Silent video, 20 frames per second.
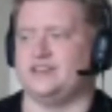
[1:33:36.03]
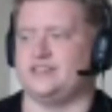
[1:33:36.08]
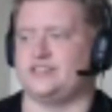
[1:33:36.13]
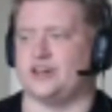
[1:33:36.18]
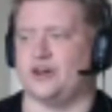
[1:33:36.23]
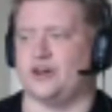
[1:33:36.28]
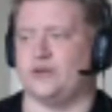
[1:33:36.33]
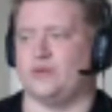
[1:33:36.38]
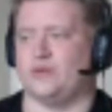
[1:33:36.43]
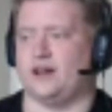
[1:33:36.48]

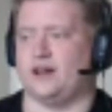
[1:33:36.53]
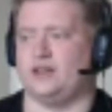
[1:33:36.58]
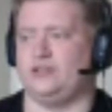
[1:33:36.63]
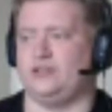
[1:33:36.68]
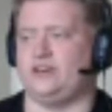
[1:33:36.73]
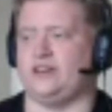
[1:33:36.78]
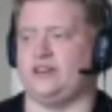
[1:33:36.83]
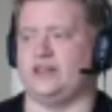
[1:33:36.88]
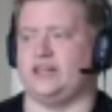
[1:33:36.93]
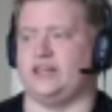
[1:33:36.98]
So,
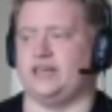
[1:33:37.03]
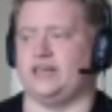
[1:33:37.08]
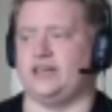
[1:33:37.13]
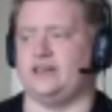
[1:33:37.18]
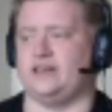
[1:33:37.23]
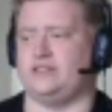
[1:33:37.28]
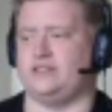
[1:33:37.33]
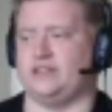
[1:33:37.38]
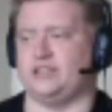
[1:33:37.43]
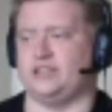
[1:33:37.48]
looking in
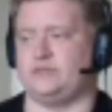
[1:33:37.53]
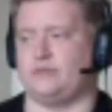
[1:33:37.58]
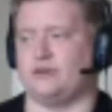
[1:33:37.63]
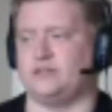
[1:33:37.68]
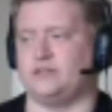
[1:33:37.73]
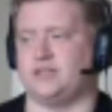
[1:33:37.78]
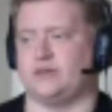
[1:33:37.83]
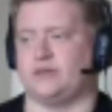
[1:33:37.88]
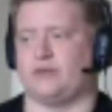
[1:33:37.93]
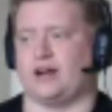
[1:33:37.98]
here, it's
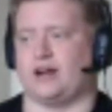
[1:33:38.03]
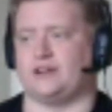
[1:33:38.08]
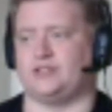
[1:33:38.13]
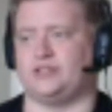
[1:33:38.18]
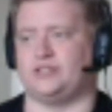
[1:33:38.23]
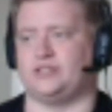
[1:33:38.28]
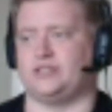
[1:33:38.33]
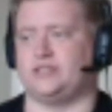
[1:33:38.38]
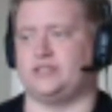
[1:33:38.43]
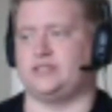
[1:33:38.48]
mostly
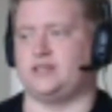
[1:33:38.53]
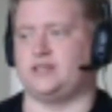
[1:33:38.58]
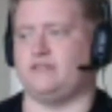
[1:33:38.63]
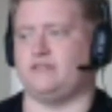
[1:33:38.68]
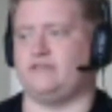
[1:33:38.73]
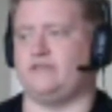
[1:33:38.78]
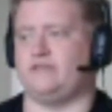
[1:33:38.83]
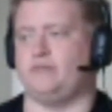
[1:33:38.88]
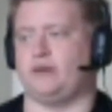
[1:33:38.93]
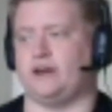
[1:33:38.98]
rations and
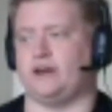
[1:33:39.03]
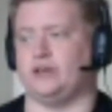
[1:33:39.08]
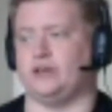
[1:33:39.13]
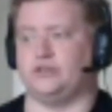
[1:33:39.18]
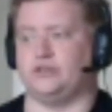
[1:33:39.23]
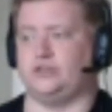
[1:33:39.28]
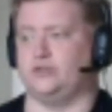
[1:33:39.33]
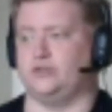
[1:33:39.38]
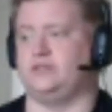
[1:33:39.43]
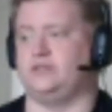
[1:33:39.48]
stuff, but
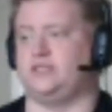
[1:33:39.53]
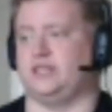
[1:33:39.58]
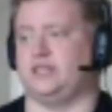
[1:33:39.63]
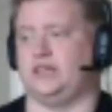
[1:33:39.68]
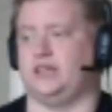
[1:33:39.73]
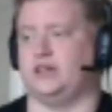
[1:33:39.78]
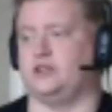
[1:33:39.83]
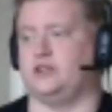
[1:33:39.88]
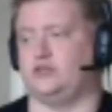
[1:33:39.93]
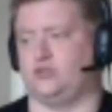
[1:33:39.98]
you do
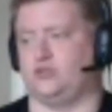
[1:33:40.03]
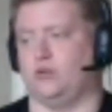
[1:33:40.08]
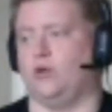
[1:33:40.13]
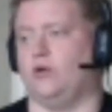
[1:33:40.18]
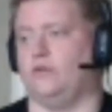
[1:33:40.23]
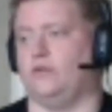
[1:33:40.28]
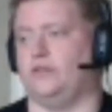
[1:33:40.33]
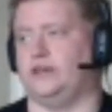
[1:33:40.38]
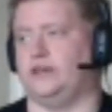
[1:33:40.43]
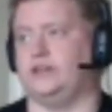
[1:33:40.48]
see a
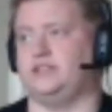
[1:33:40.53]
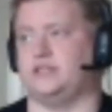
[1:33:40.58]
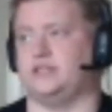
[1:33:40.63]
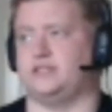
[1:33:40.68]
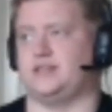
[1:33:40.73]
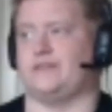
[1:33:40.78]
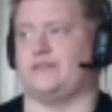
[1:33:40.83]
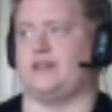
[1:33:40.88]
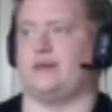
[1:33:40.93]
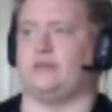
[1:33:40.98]
drawer that does
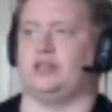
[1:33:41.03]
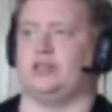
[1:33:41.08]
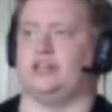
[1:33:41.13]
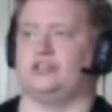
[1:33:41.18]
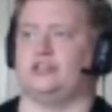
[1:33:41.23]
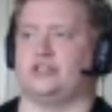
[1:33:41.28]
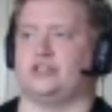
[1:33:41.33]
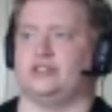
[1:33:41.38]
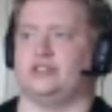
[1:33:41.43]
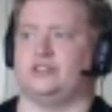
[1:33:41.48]
have
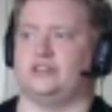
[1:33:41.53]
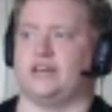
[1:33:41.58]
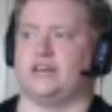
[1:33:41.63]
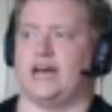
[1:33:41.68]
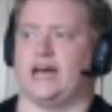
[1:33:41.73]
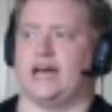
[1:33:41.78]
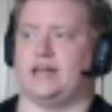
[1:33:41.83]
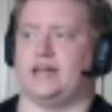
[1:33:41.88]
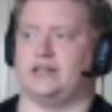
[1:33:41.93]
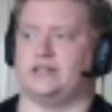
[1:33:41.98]
ammunition
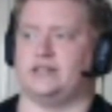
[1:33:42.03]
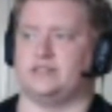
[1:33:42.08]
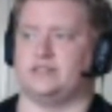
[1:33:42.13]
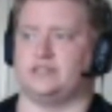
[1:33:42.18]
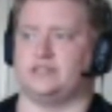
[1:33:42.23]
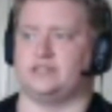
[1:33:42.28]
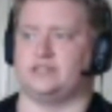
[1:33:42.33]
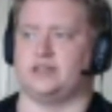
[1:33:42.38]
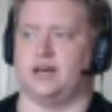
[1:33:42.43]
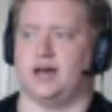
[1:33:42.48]
and
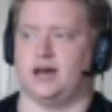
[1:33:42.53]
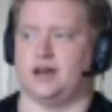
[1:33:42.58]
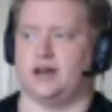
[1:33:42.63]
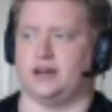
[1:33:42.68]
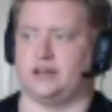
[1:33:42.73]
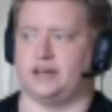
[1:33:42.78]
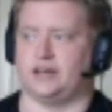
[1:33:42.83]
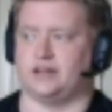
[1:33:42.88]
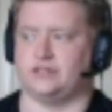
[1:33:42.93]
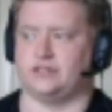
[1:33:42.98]

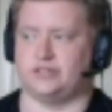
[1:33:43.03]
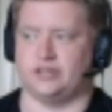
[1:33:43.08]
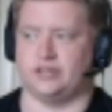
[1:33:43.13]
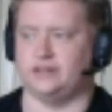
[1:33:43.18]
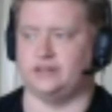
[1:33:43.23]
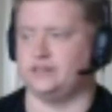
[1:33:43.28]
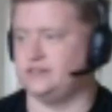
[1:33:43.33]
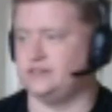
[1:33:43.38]
guns in it.